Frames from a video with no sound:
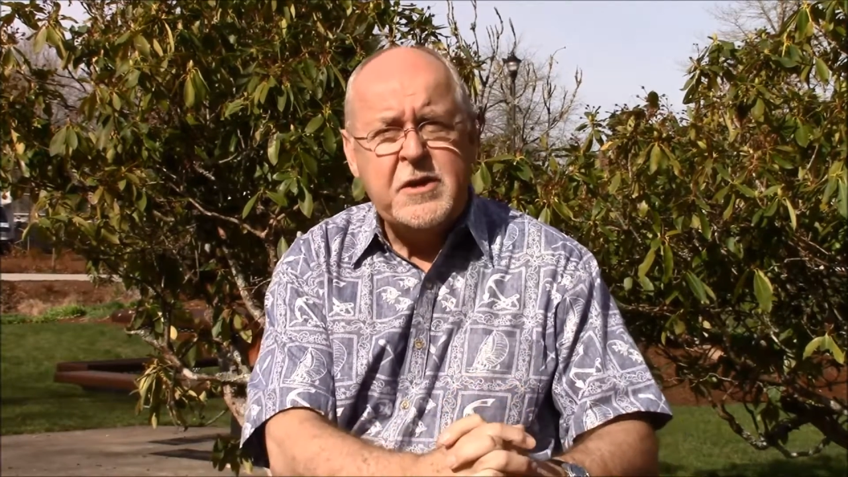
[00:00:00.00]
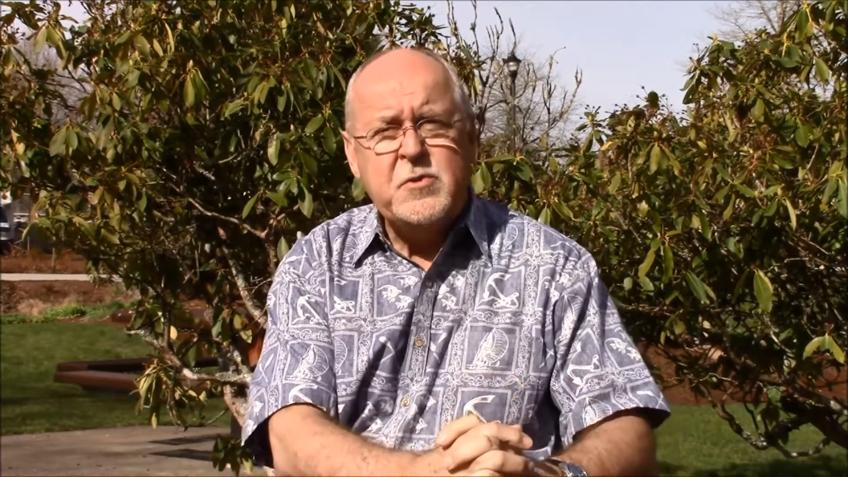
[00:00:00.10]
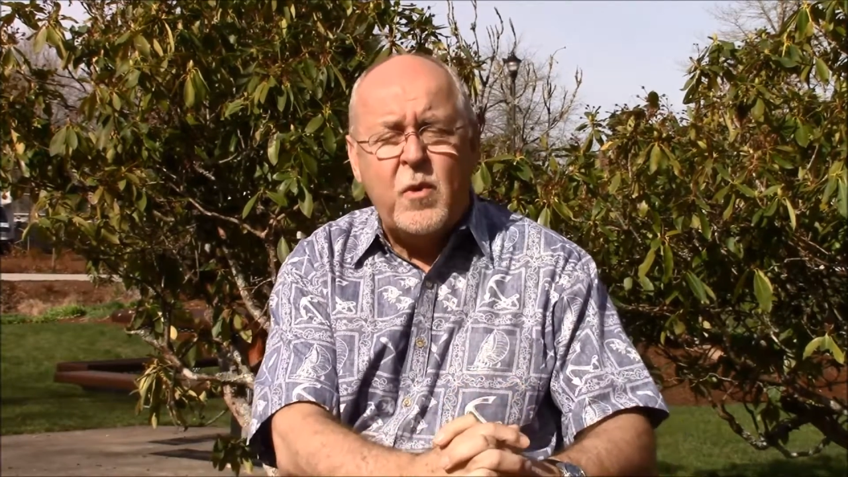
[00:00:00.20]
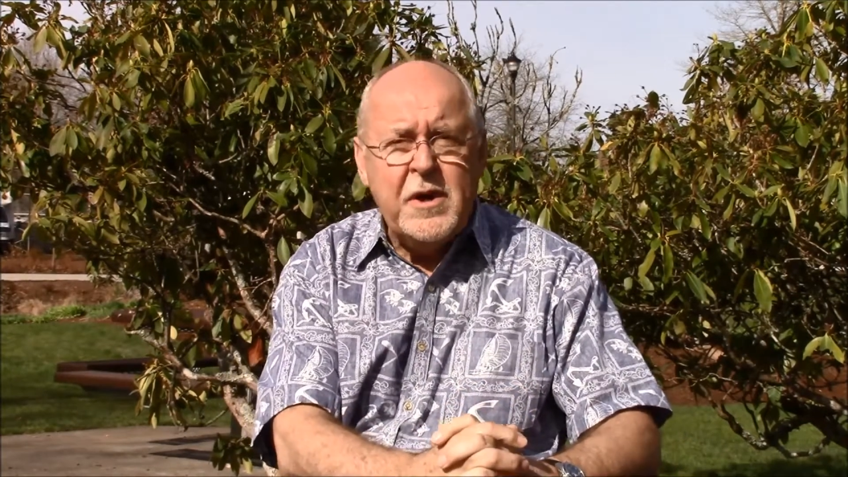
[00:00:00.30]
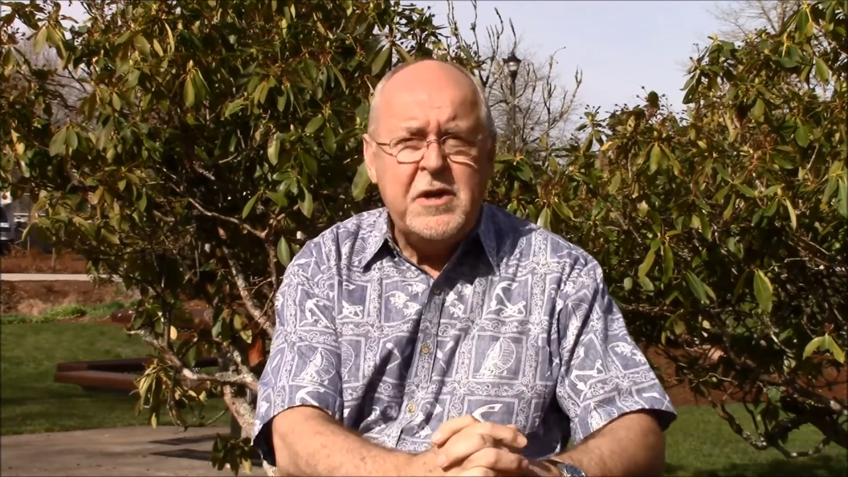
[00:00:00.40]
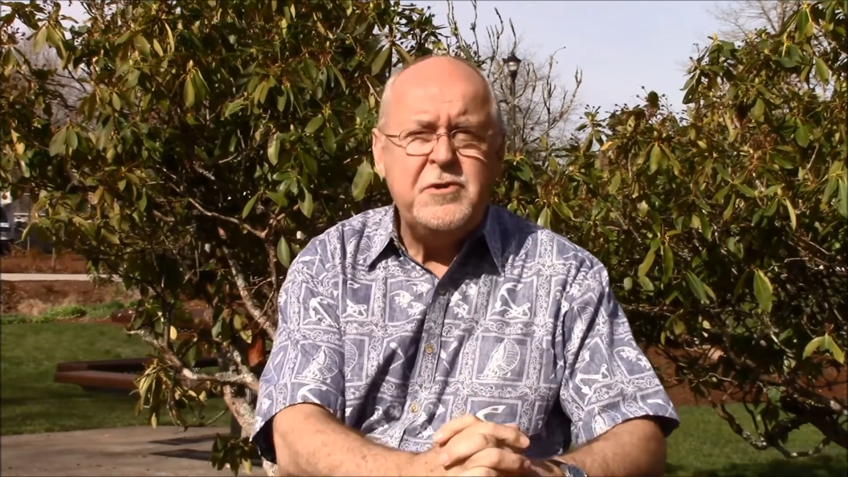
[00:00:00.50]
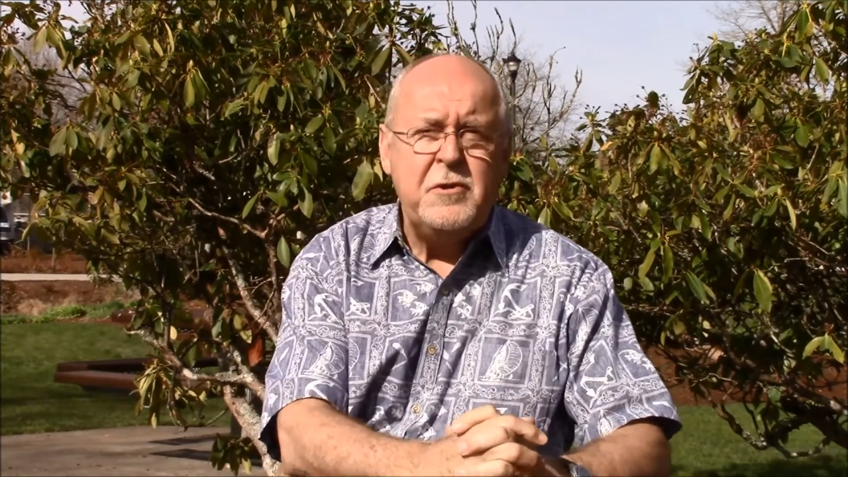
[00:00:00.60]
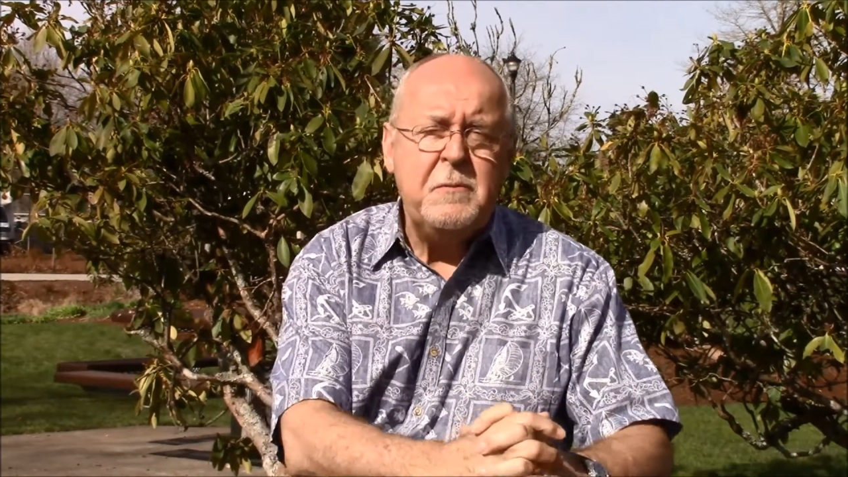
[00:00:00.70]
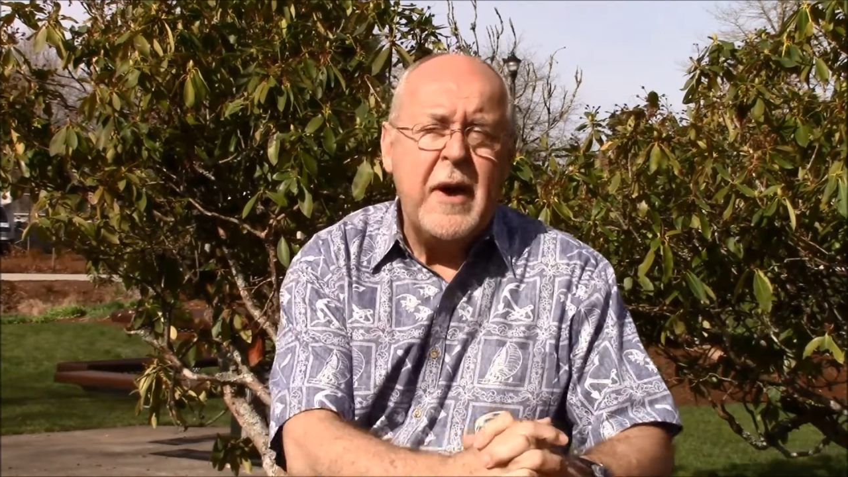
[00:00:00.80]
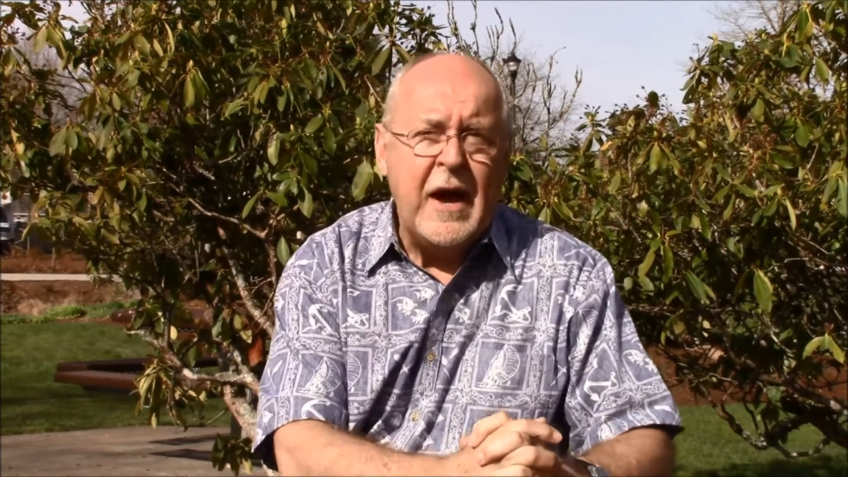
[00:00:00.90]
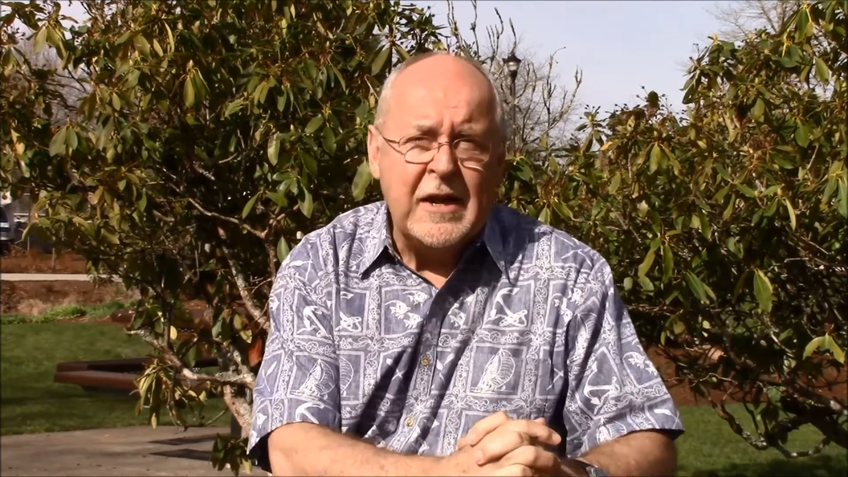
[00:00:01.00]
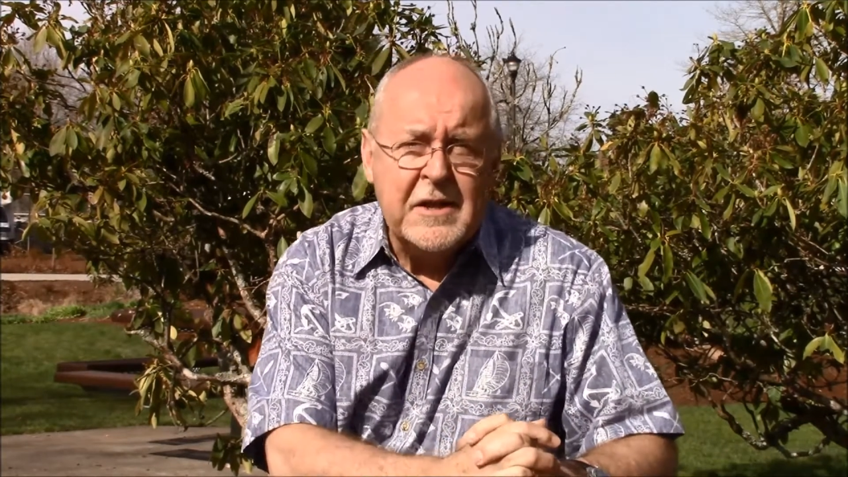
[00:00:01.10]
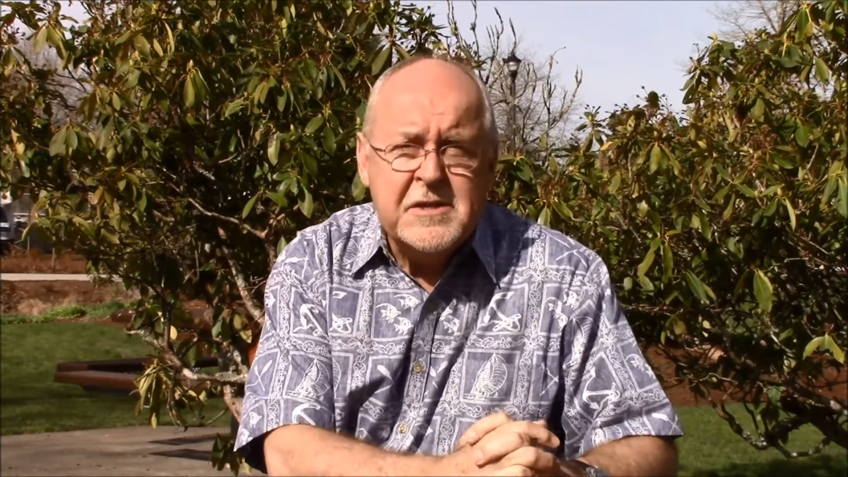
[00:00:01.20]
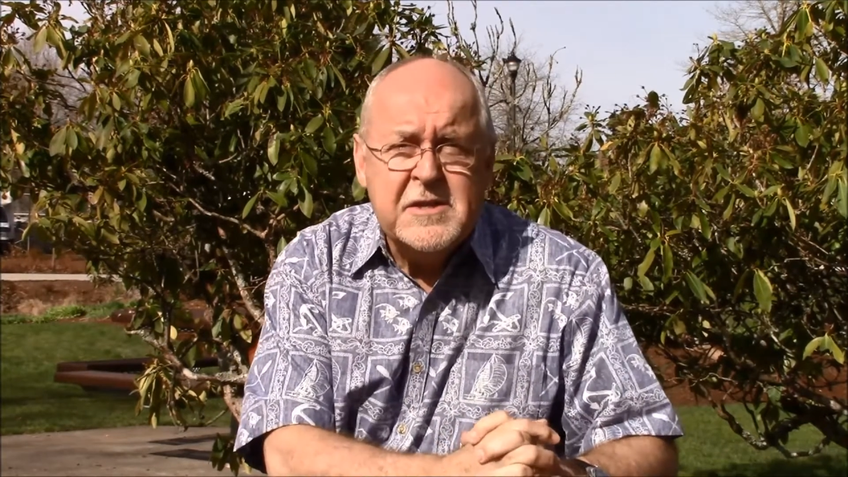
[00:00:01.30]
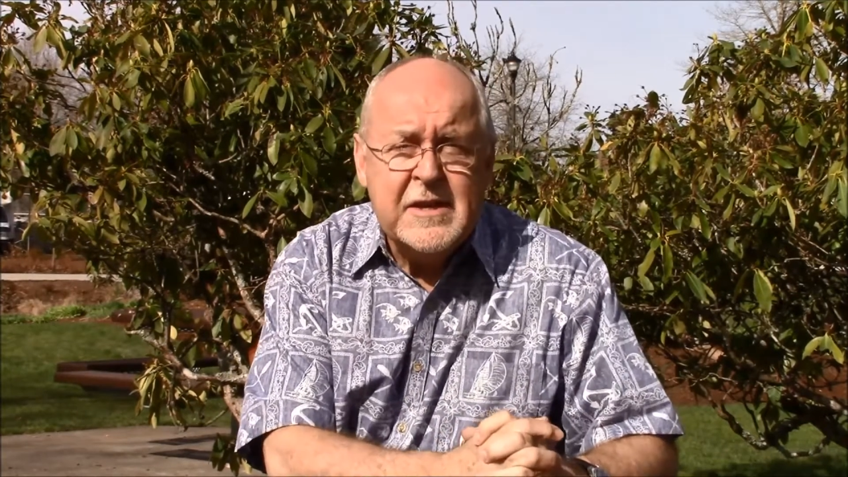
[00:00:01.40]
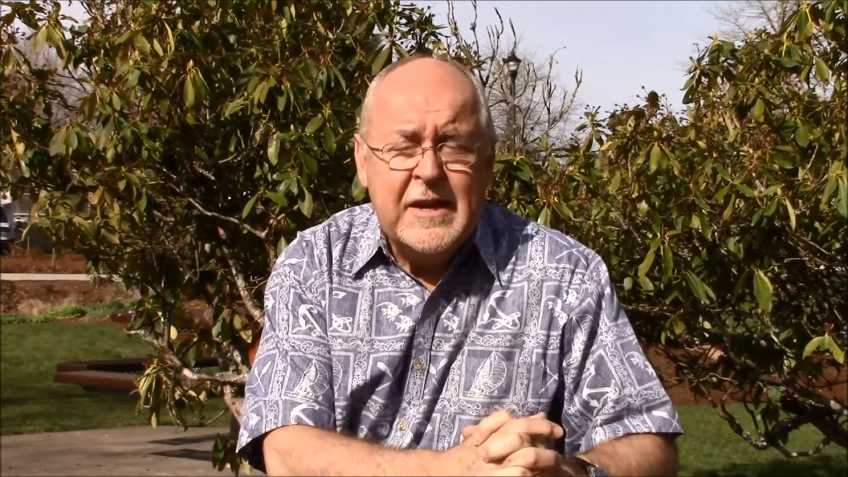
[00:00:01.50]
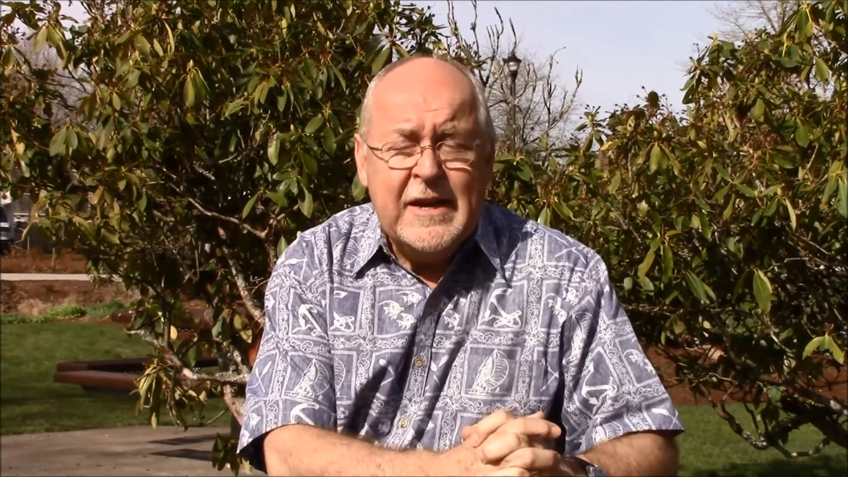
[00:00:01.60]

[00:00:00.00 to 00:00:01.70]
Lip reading: 22 pallets.